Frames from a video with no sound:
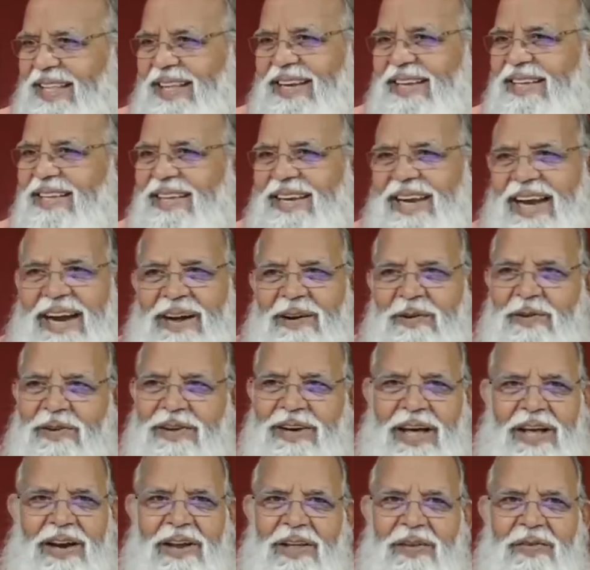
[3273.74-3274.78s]
the reason I don't
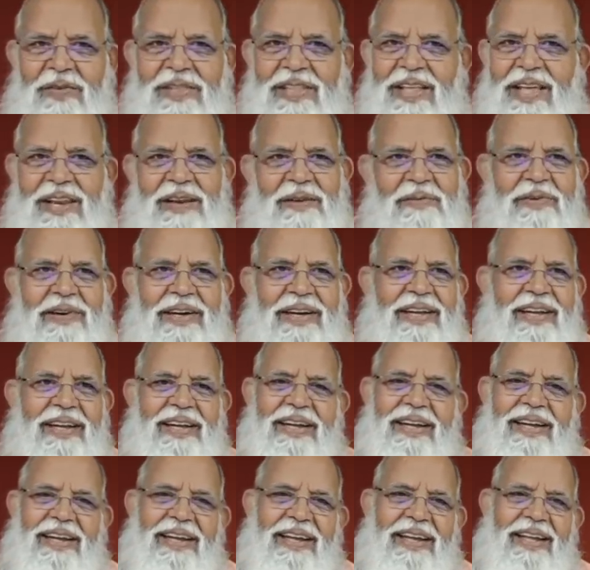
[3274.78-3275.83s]
argue with anybody.
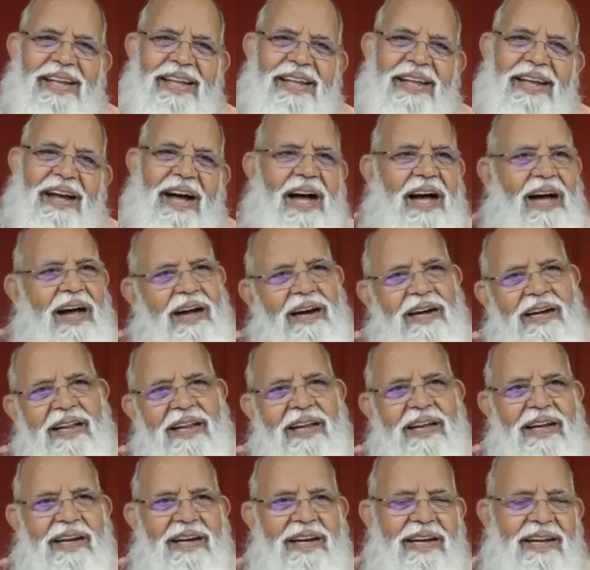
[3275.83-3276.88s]
Ah,
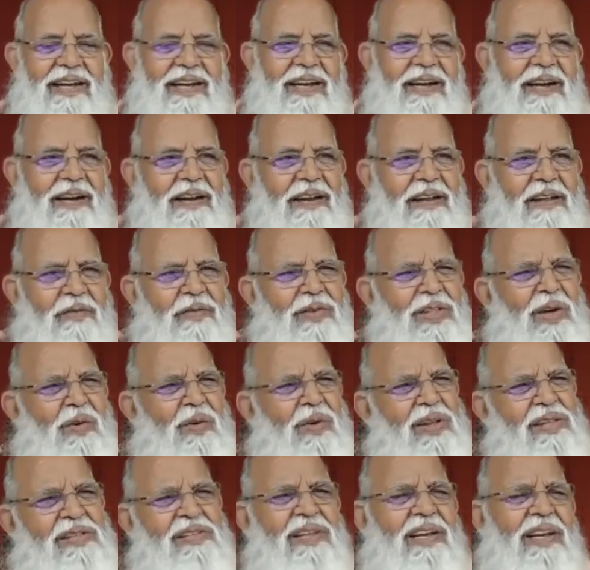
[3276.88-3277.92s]

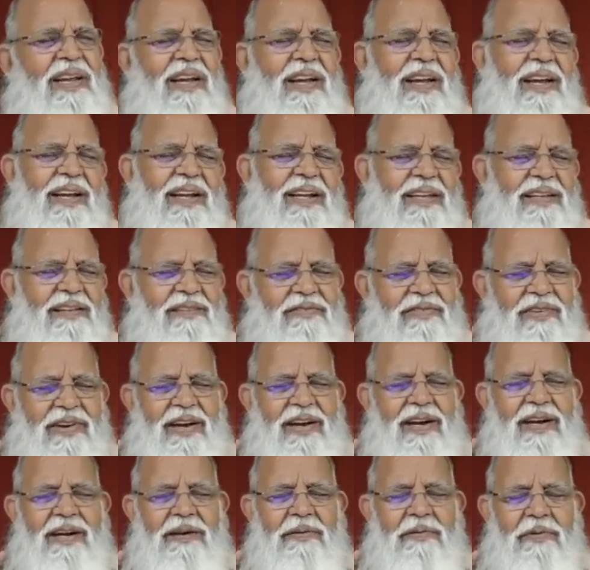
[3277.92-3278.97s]
Without listening,
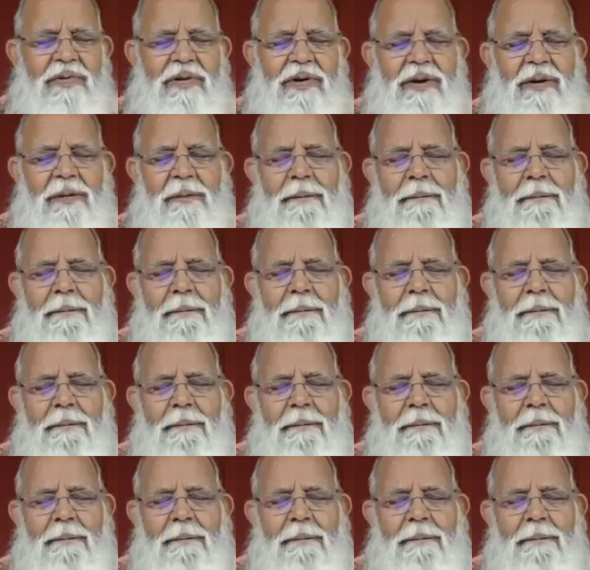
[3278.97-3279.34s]
forget about it.